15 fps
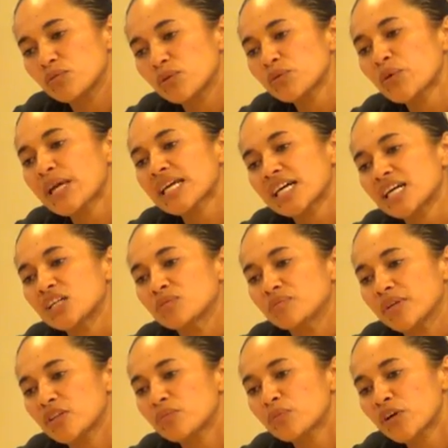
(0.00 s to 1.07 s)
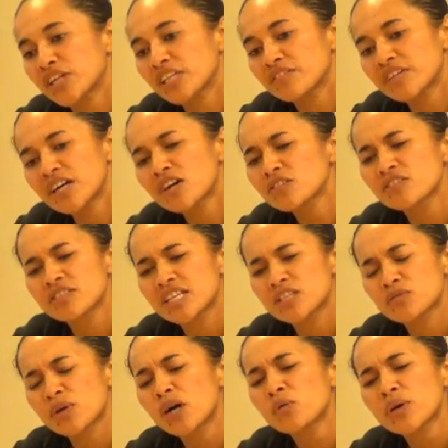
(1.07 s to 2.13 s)
we wake up in the morning, we all do
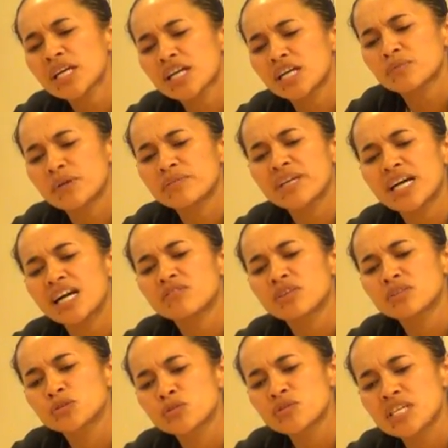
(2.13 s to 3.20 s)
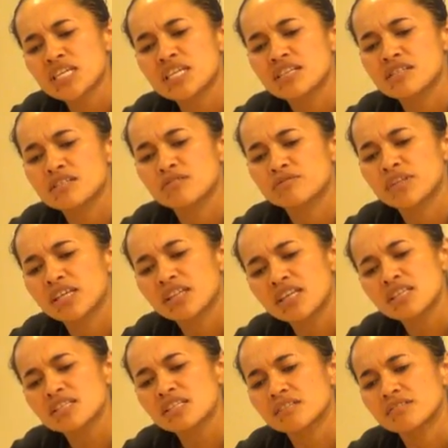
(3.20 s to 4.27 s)
this, we all wake up and we have our routines of the
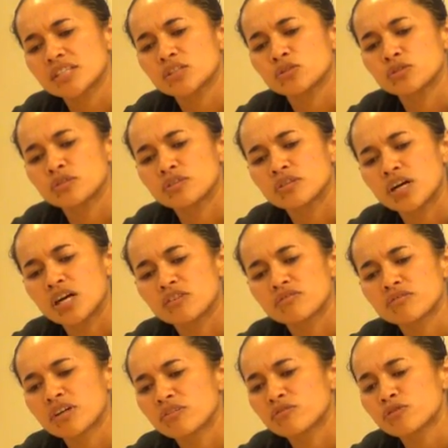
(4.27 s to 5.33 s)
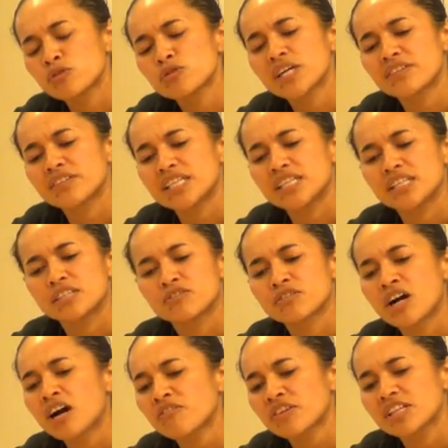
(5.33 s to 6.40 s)
things that we do, of food that we eat, of
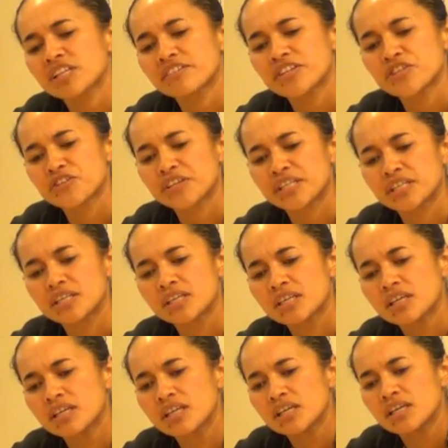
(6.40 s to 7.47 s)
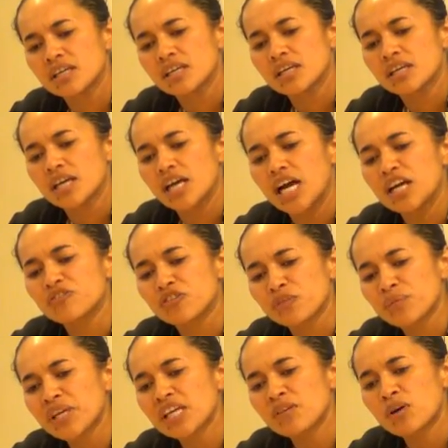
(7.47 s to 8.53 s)
coffee that we drink. And for
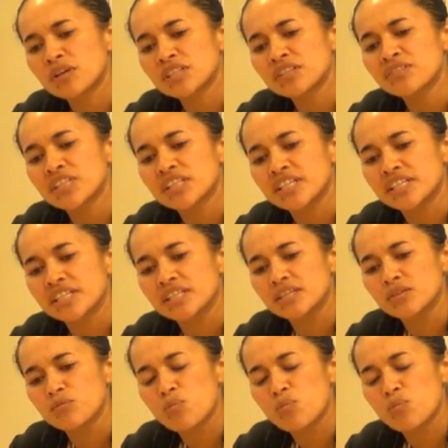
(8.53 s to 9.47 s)
me, while living there,